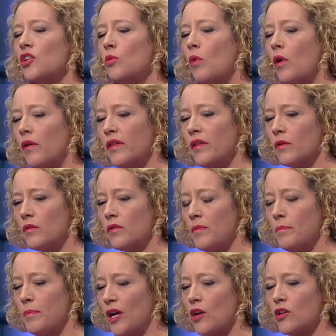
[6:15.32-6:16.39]
And do you worry that
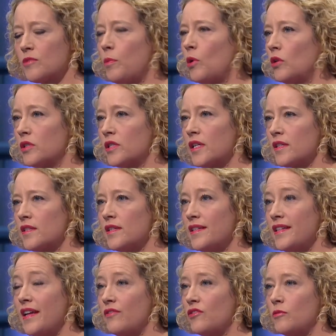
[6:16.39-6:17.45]
because politics
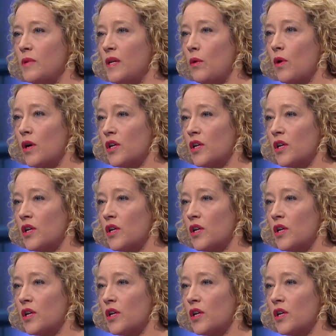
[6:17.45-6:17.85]
is inevitably